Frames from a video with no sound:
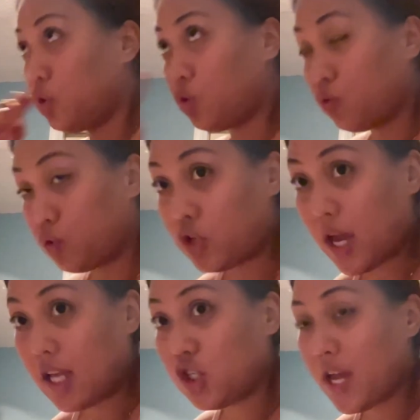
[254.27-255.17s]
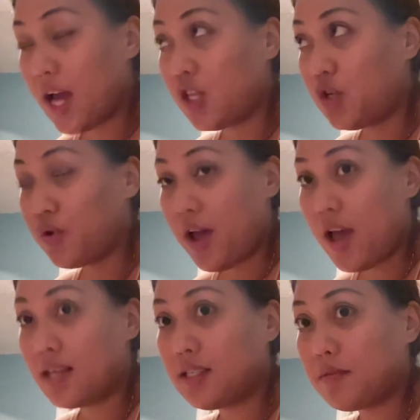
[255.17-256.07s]
to change the
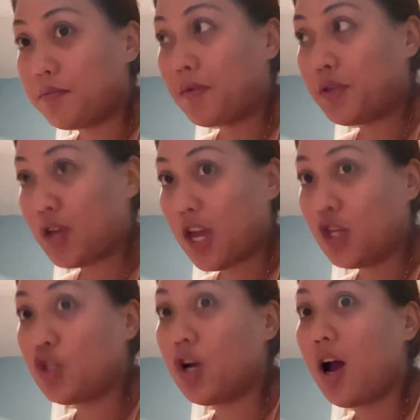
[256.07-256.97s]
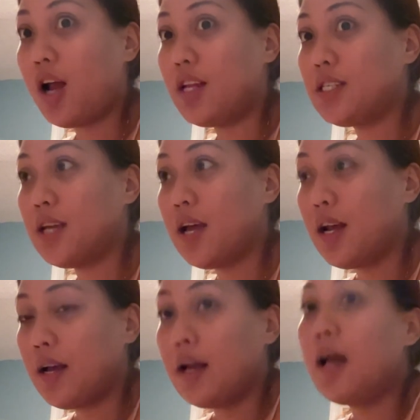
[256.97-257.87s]
address from the St. Charles
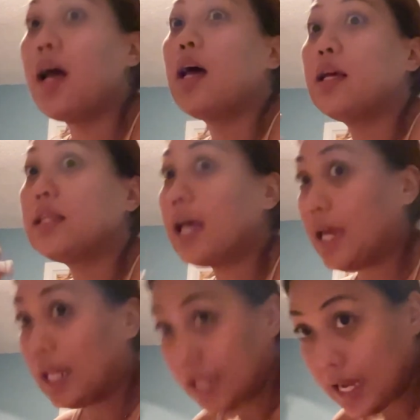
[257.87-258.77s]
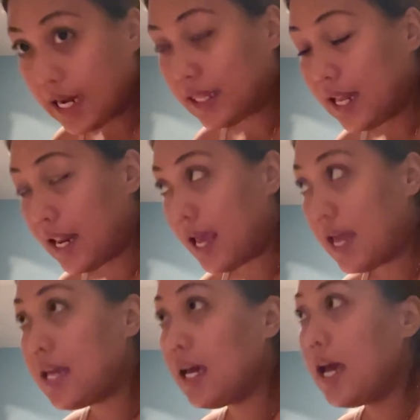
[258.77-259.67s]
in here at the lake.